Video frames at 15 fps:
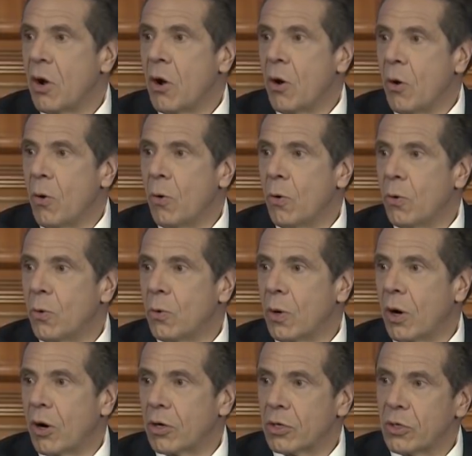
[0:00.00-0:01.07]
who
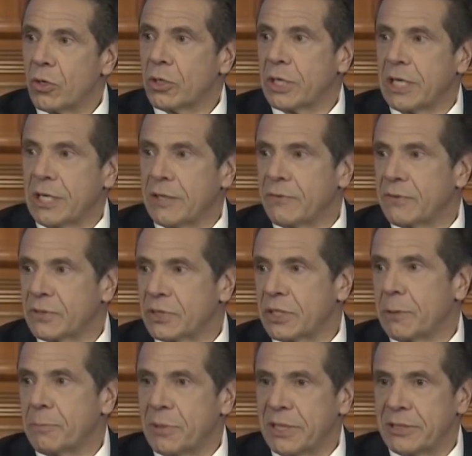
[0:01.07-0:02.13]
are looking for
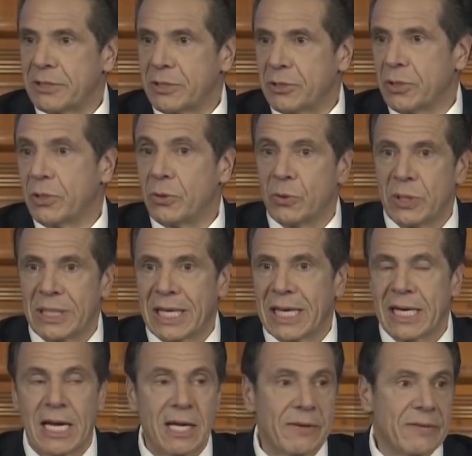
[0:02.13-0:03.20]
something to do, to
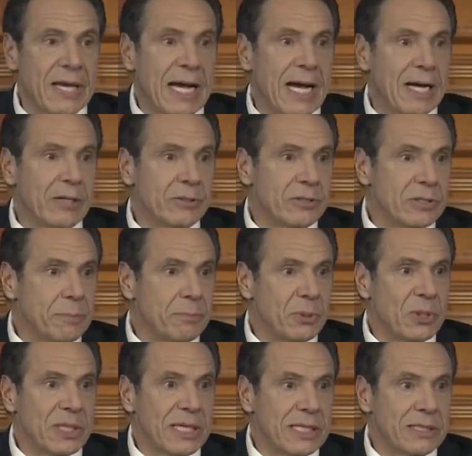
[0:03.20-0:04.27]
get out of the house and
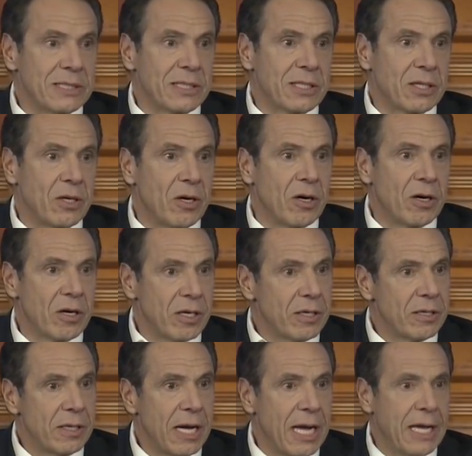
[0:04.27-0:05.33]
put the kids in the
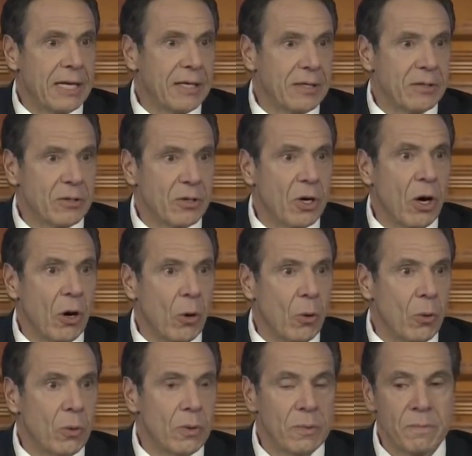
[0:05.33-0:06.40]
car and
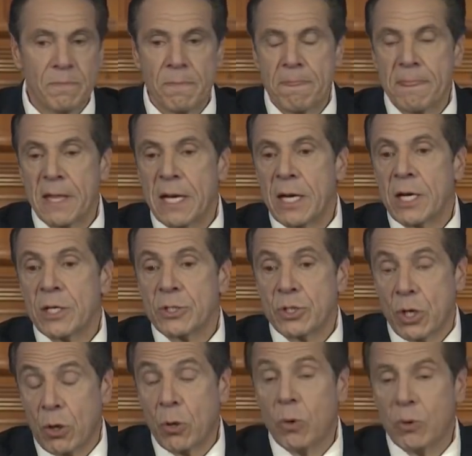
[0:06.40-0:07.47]
go.
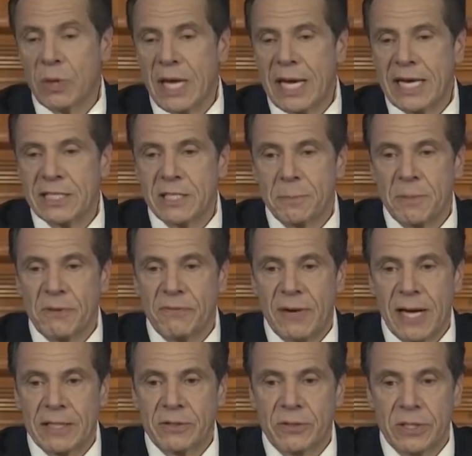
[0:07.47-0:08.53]
So that has to be
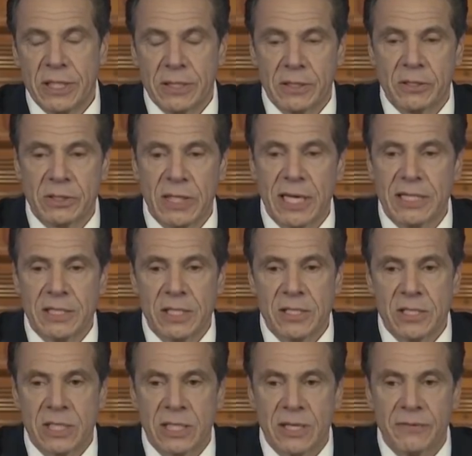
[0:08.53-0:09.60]
factored in, because that is a
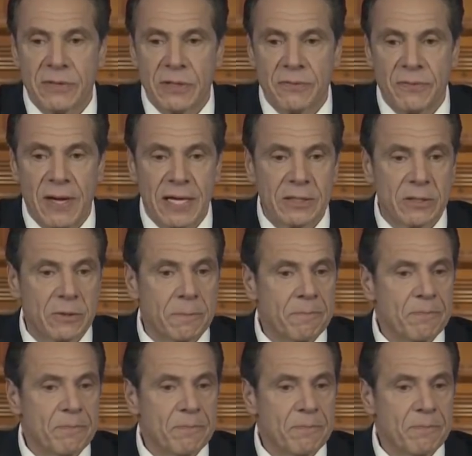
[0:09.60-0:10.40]
significant factor.